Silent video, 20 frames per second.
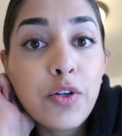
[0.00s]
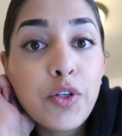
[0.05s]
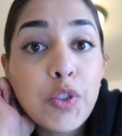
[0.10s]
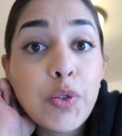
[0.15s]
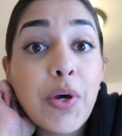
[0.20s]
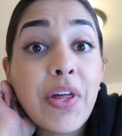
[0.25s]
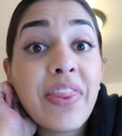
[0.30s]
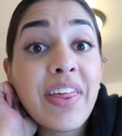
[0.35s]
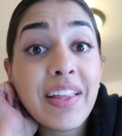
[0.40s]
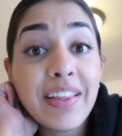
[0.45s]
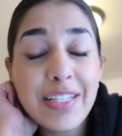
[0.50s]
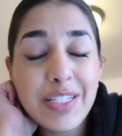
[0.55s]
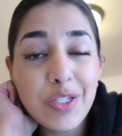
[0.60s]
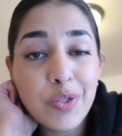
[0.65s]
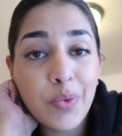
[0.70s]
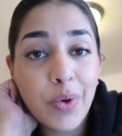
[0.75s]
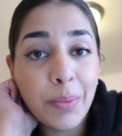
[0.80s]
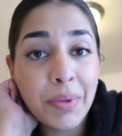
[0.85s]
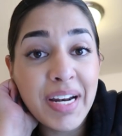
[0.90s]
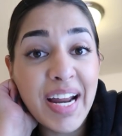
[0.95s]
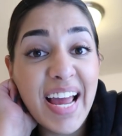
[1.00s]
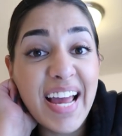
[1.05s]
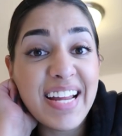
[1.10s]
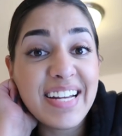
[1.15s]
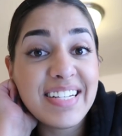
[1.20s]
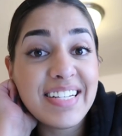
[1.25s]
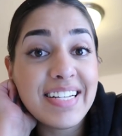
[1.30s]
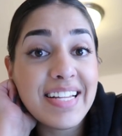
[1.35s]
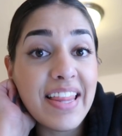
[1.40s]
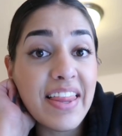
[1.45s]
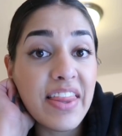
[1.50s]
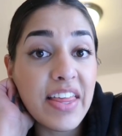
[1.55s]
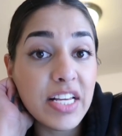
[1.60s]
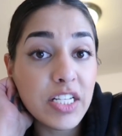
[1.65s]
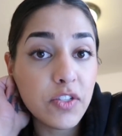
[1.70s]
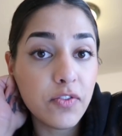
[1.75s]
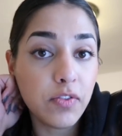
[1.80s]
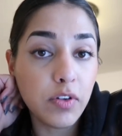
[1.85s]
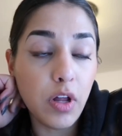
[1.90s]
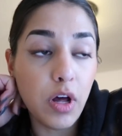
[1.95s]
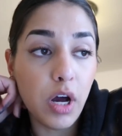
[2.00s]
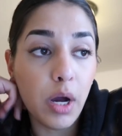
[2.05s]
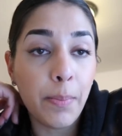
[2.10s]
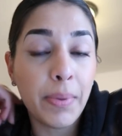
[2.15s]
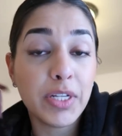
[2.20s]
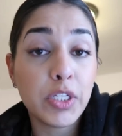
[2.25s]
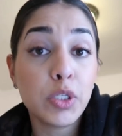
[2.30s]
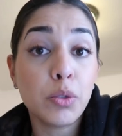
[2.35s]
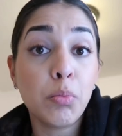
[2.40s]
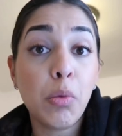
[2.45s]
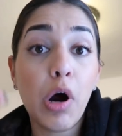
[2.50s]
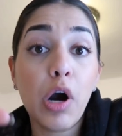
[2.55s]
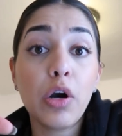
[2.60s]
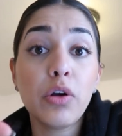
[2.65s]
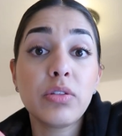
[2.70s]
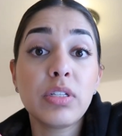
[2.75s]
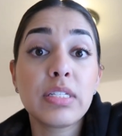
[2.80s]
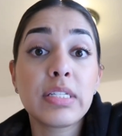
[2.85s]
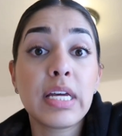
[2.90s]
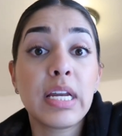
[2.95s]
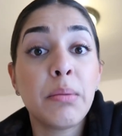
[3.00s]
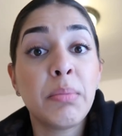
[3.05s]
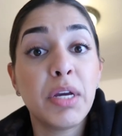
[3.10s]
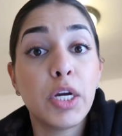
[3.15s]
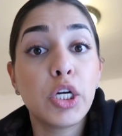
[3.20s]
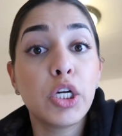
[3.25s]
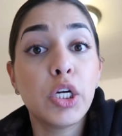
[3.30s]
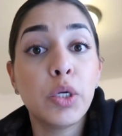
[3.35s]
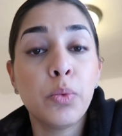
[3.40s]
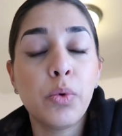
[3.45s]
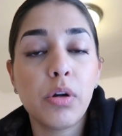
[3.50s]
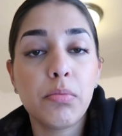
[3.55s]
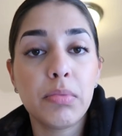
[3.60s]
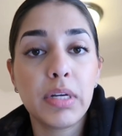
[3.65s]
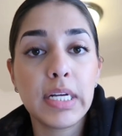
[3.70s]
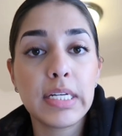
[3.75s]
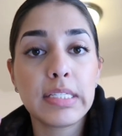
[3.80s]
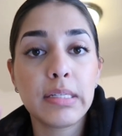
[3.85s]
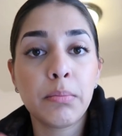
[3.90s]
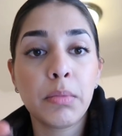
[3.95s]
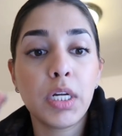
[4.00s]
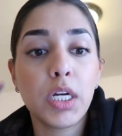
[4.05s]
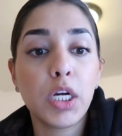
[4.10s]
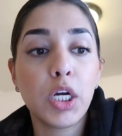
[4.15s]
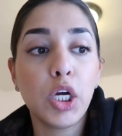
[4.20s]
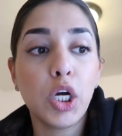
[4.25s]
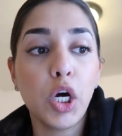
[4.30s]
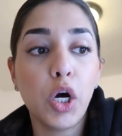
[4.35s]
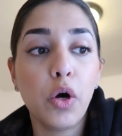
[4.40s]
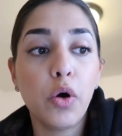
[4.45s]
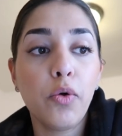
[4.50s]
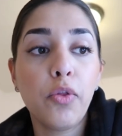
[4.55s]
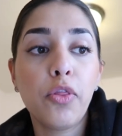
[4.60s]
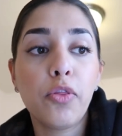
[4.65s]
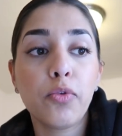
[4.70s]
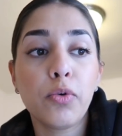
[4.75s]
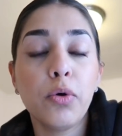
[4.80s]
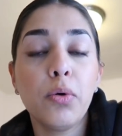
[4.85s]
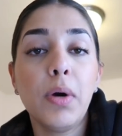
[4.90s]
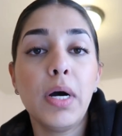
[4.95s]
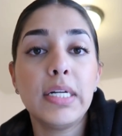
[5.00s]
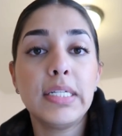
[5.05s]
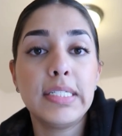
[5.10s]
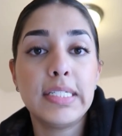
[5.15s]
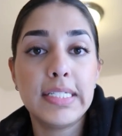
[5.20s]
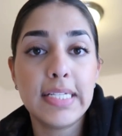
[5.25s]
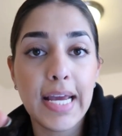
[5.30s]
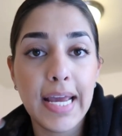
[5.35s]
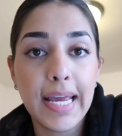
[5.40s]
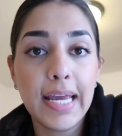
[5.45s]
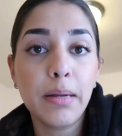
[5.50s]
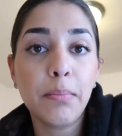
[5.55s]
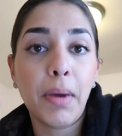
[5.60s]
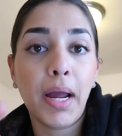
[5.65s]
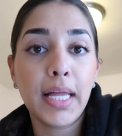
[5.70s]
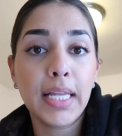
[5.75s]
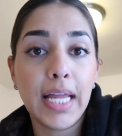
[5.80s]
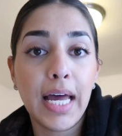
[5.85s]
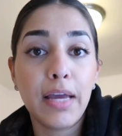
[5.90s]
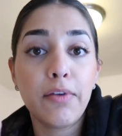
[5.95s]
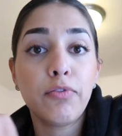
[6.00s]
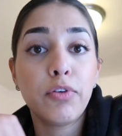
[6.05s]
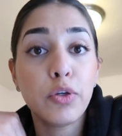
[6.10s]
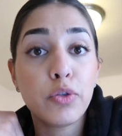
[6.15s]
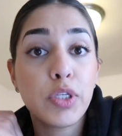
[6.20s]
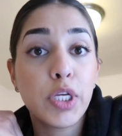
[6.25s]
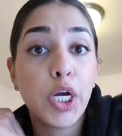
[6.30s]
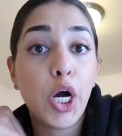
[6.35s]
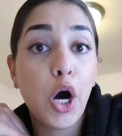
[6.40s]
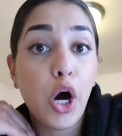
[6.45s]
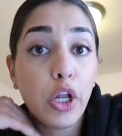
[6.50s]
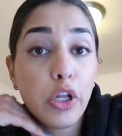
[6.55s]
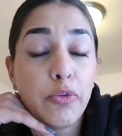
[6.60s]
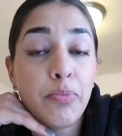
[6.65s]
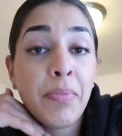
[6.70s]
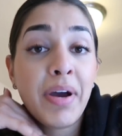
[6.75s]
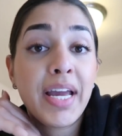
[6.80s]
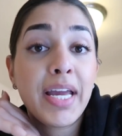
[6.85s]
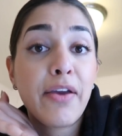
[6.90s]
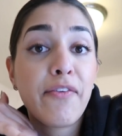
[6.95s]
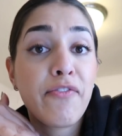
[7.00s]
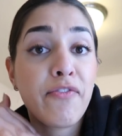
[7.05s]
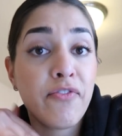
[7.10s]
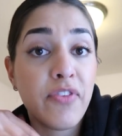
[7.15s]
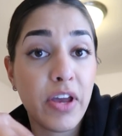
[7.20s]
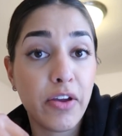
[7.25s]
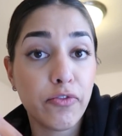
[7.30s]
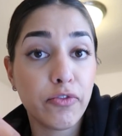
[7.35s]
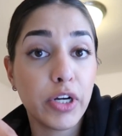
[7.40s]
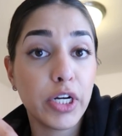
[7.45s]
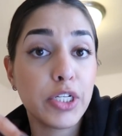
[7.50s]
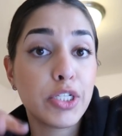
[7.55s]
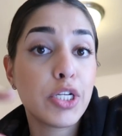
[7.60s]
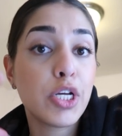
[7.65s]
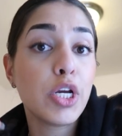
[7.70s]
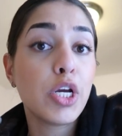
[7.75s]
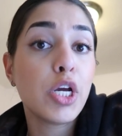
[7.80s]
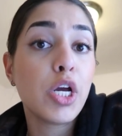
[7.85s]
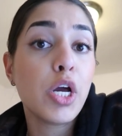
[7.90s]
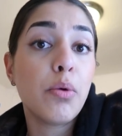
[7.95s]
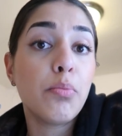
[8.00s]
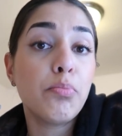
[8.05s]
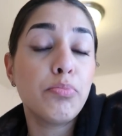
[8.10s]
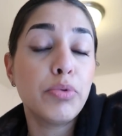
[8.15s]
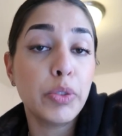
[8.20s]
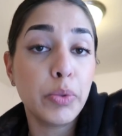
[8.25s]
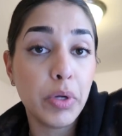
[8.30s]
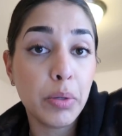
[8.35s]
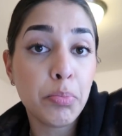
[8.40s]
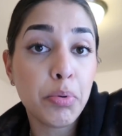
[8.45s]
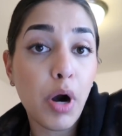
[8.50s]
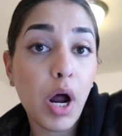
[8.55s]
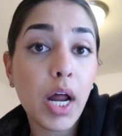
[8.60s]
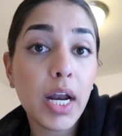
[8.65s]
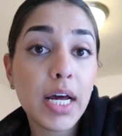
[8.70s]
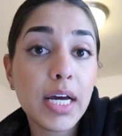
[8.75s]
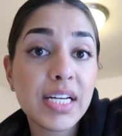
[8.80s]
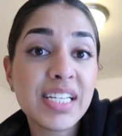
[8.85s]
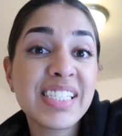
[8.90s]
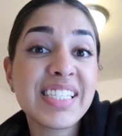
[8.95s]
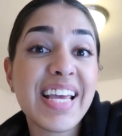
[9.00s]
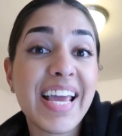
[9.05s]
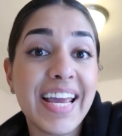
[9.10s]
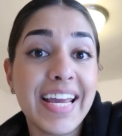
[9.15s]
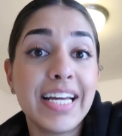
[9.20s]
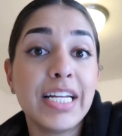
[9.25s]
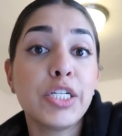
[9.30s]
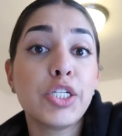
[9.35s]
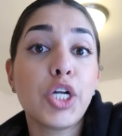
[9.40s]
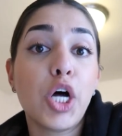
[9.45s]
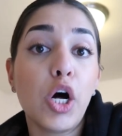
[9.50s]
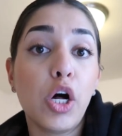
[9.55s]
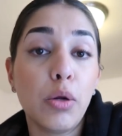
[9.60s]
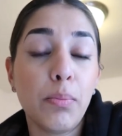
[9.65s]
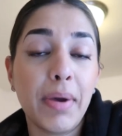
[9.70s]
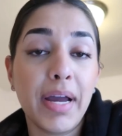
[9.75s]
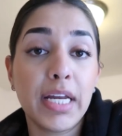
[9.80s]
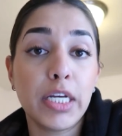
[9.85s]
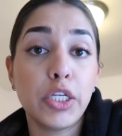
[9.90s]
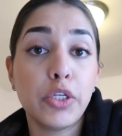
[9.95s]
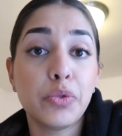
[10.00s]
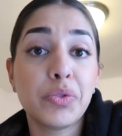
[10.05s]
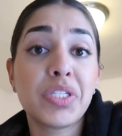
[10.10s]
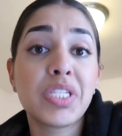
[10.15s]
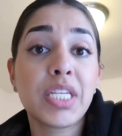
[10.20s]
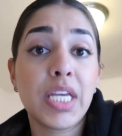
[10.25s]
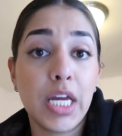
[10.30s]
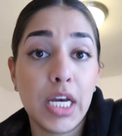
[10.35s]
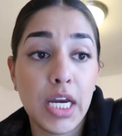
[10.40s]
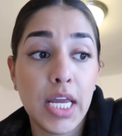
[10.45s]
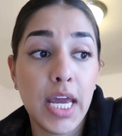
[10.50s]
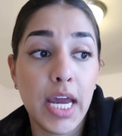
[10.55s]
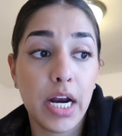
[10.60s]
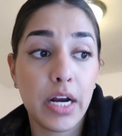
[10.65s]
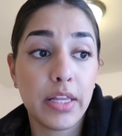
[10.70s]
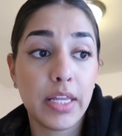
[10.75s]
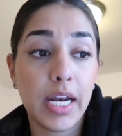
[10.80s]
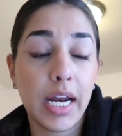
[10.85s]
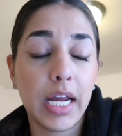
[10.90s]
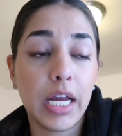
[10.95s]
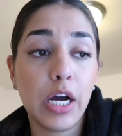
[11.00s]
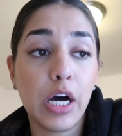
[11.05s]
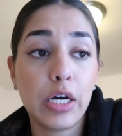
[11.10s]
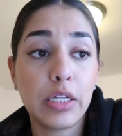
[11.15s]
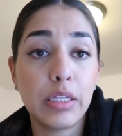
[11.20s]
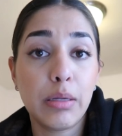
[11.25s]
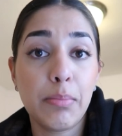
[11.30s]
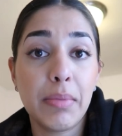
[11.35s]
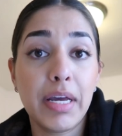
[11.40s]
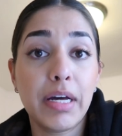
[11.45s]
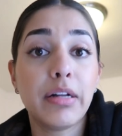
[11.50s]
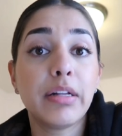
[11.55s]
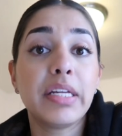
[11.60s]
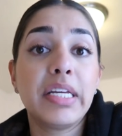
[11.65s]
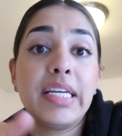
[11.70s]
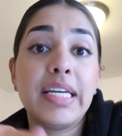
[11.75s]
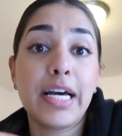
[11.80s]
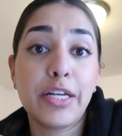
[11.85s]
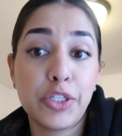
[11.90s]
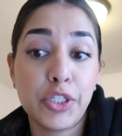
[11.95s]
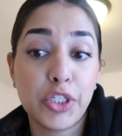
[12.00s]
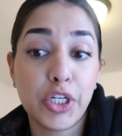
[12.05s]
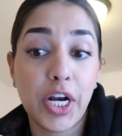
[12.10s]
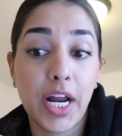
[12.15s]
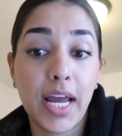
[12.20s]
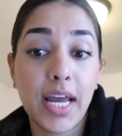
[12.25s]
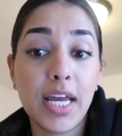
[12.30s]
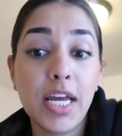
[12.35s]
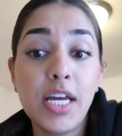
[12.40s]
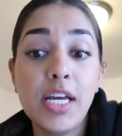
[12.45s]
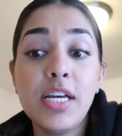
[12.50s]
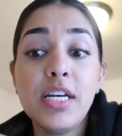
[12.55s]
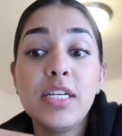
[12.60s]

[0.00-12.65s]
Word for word: So I think this is where I'm going to end this vlog, but tomorrow's is going to be a good one because I'm going to go through a day in my life using all of my favorite beauty products and all my new skincare that I got in the mail yesterday.